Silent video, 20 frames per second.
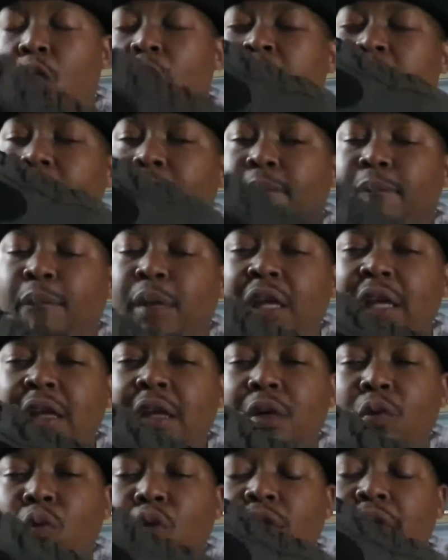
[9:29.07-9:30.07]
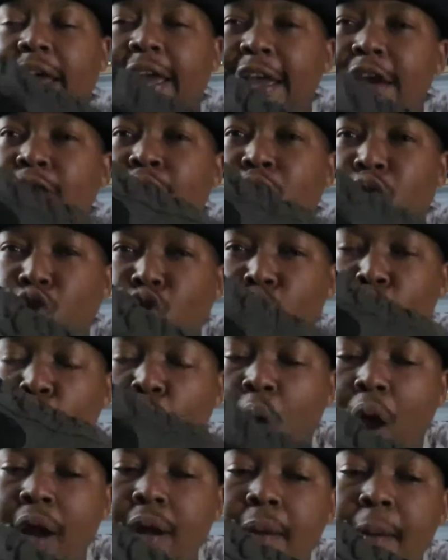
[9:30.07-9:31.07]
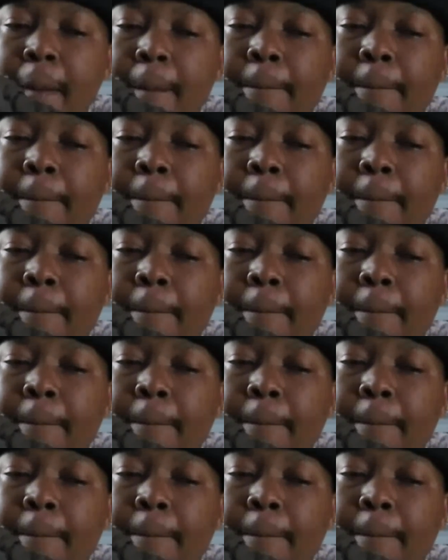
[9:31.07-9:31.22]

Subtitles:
For me, with the Air Force One,